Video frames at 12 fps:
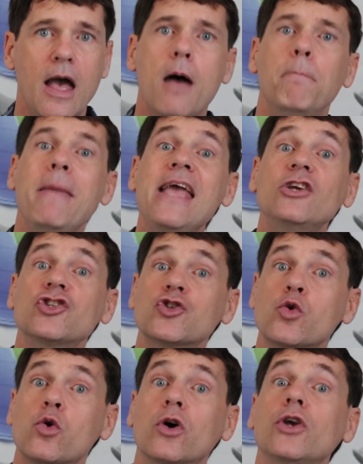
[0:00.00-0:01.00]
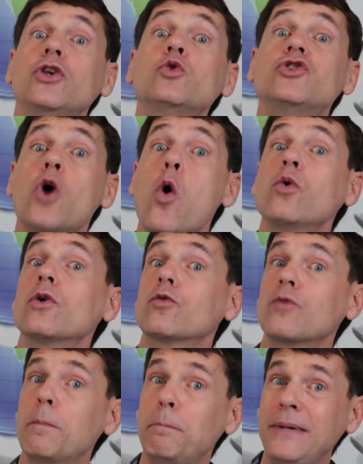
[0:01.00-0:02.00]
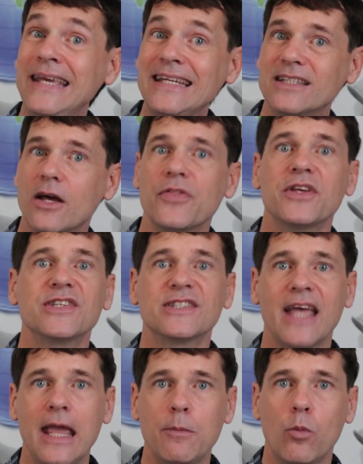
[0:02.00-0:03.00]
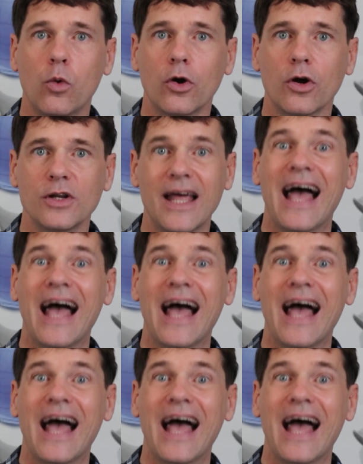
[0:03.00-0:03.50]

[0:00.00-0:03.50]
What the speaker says: Make sure you don't repeat the same word